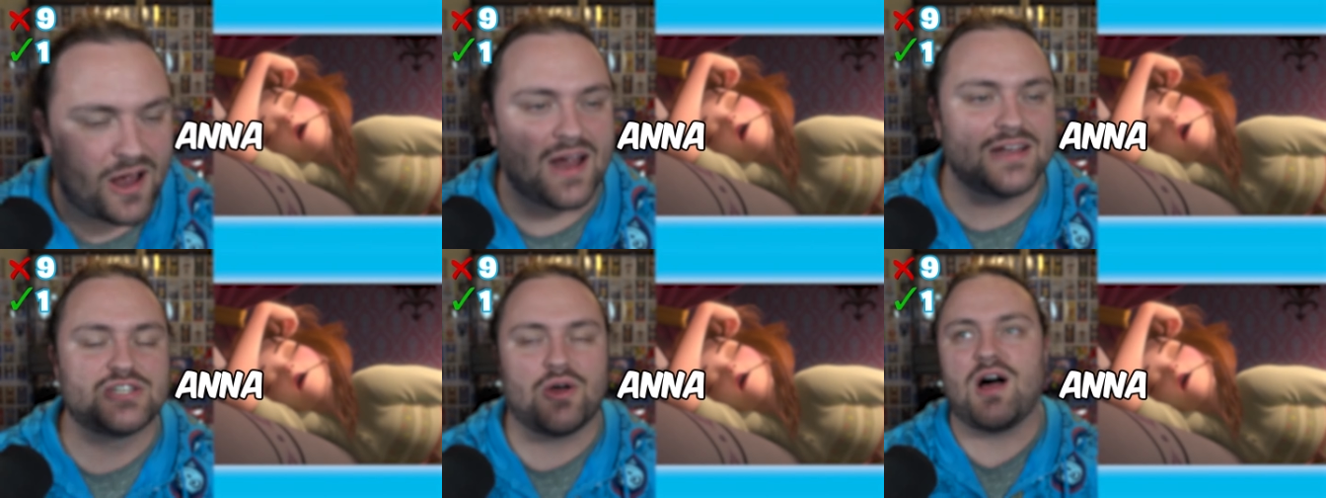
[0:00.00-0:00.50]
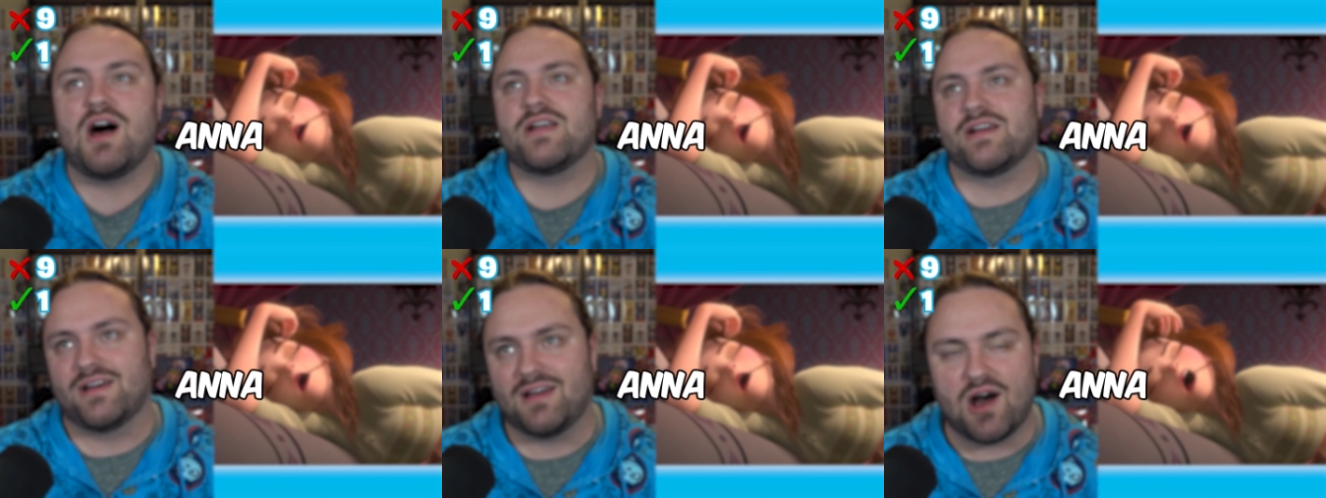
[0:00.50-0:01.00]
right, so
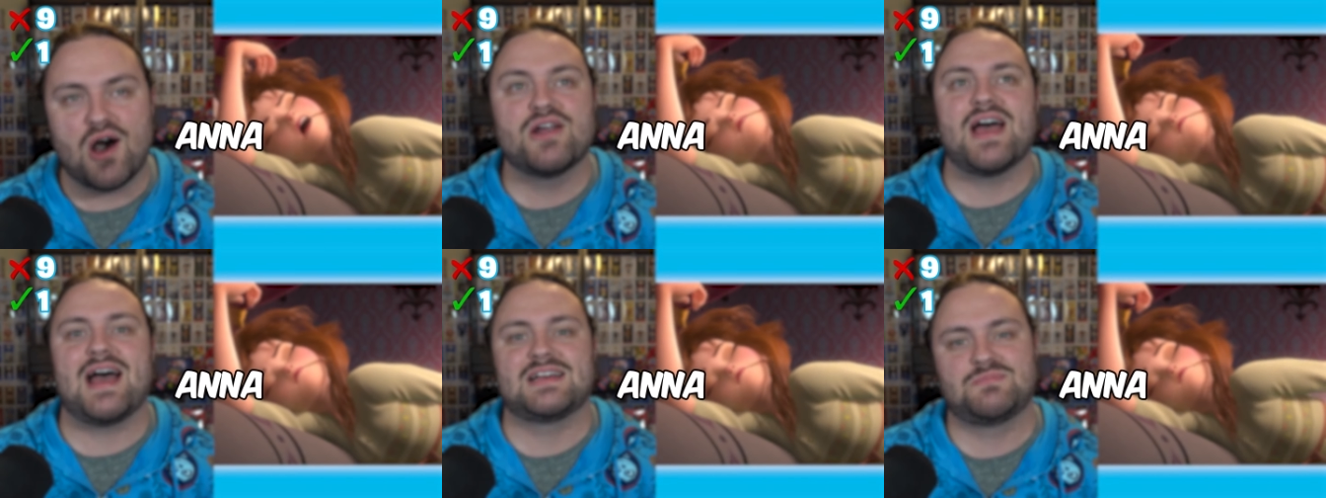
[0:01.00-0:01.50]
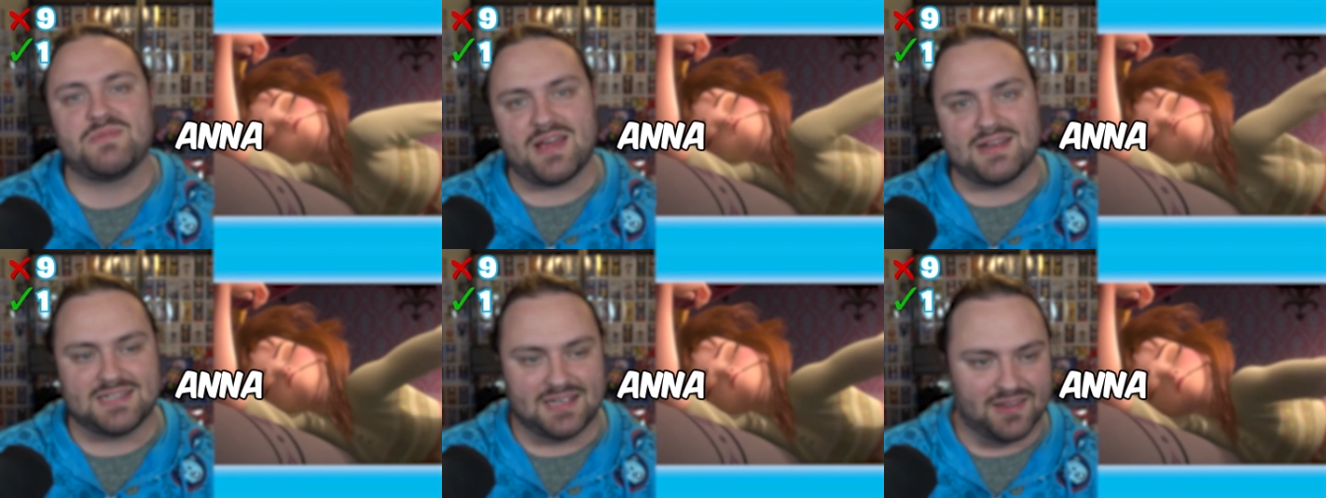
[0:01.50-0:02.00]
Anna. Anna has to be
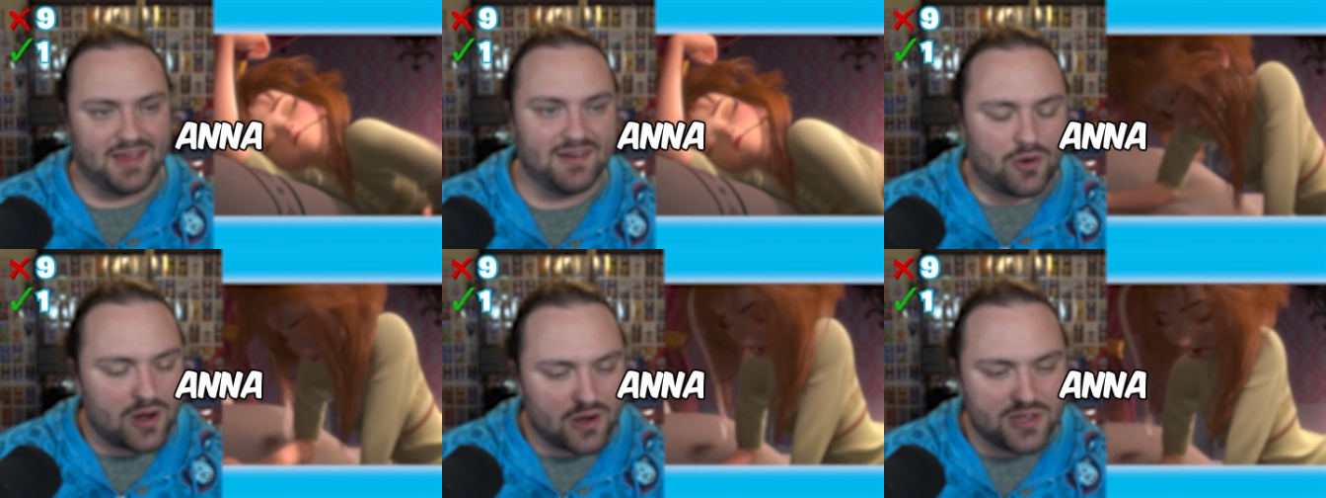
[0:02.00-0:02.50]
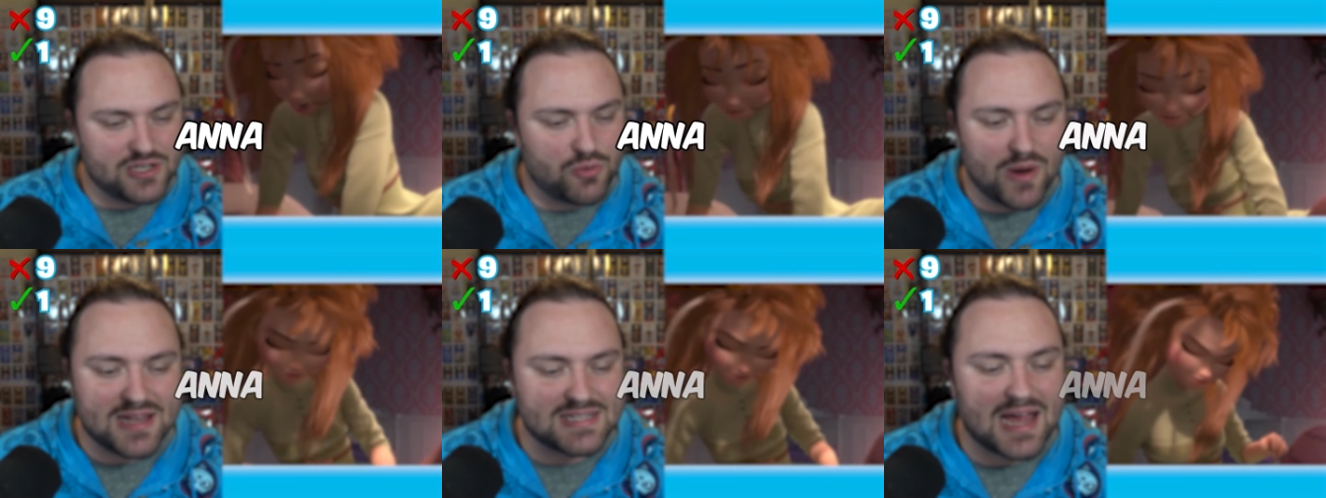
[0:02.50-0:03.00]
18 then. Or are they
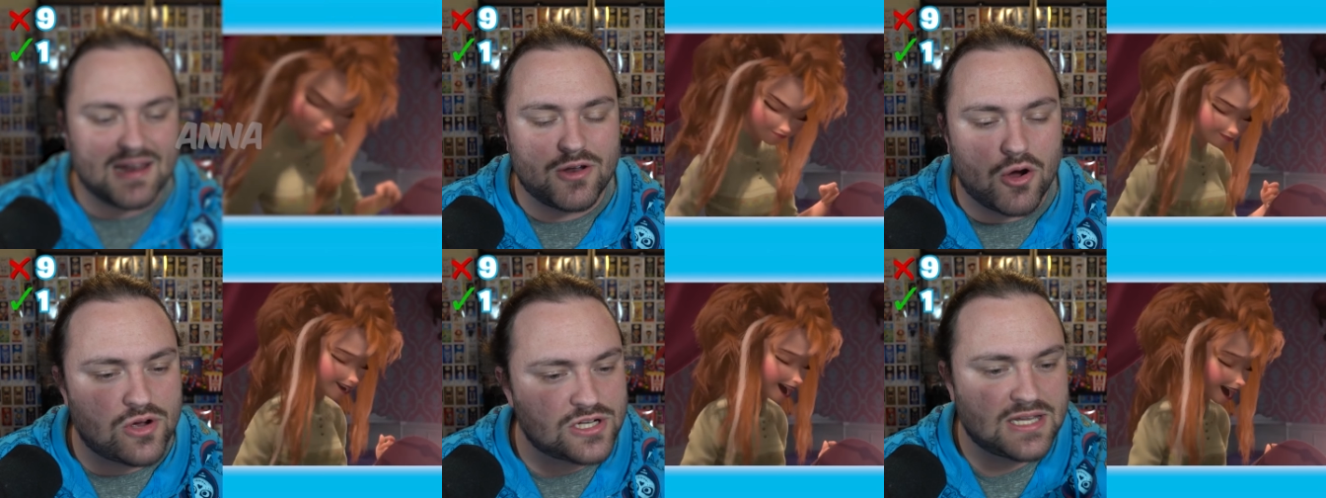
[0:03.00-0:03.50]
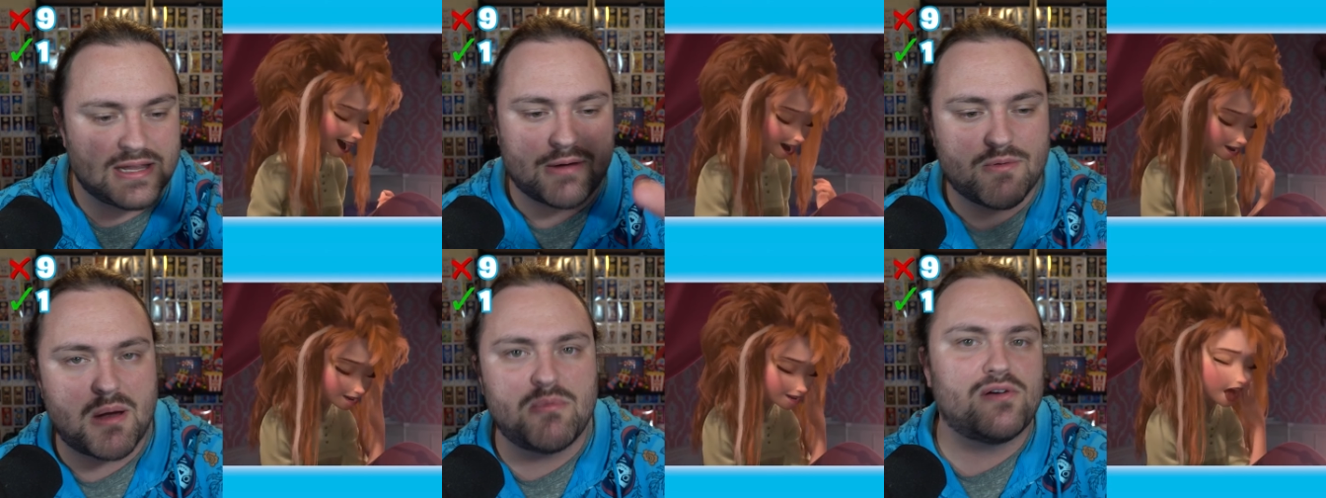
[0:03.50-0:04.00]
twins? I, no, because I
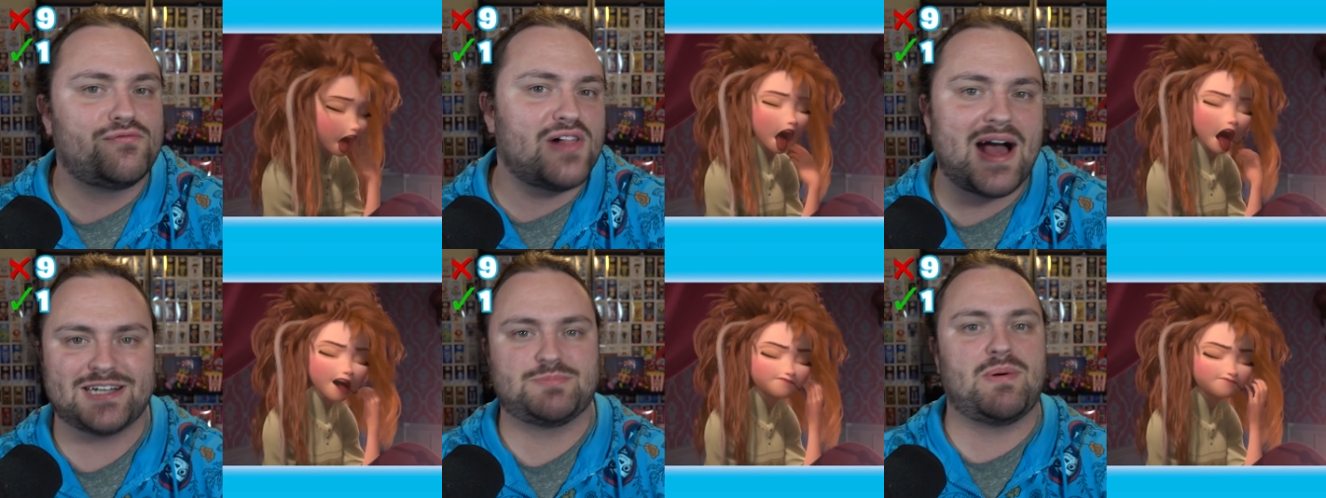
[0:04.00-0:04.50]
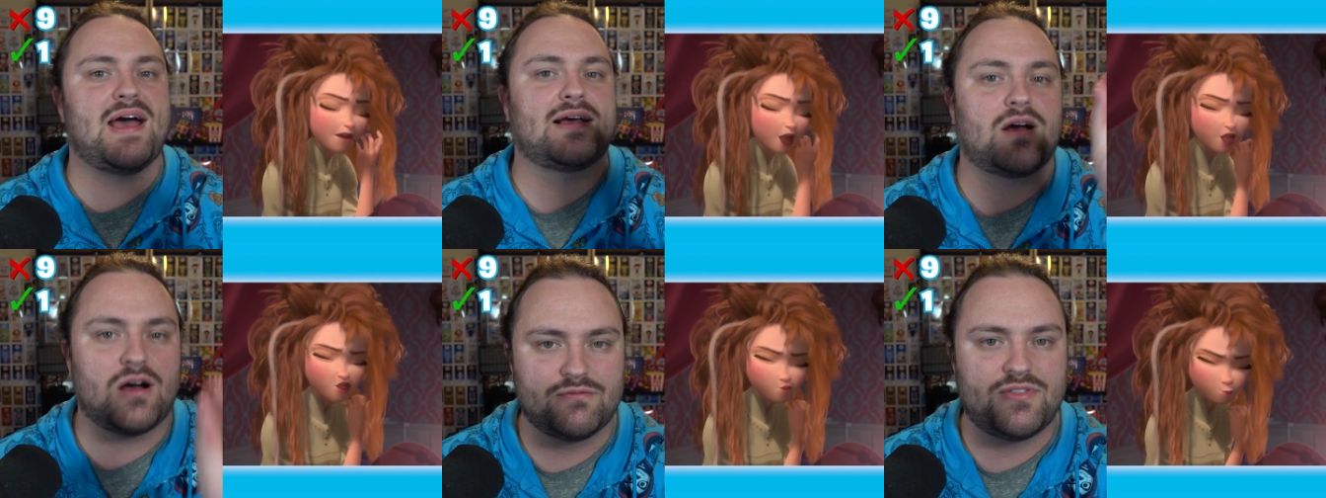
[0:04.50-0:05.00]
remember the flashback
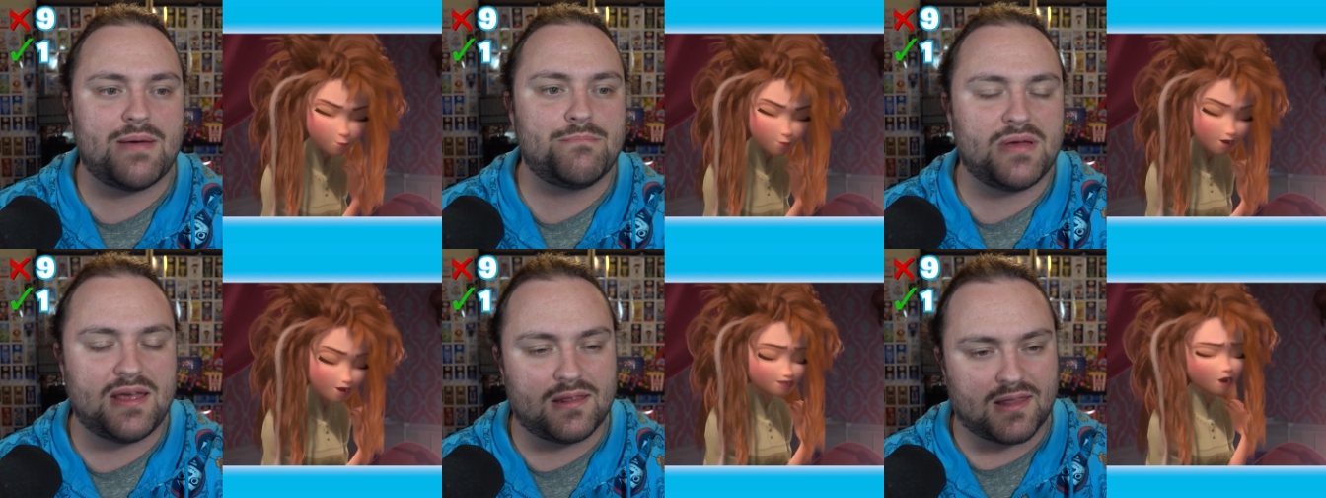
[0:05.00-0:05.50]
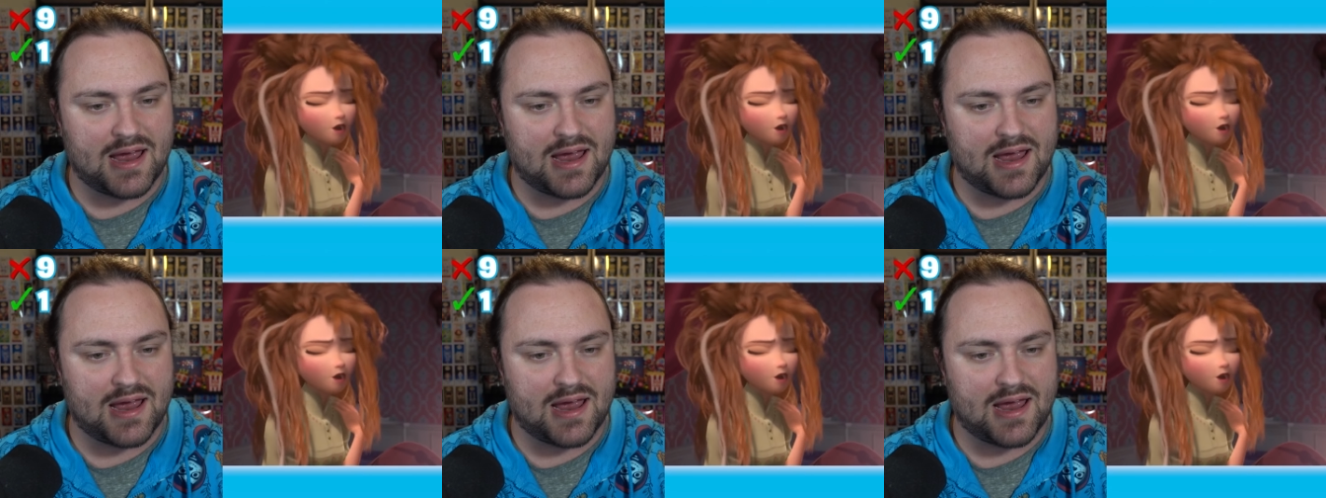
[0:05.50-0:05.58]
of them being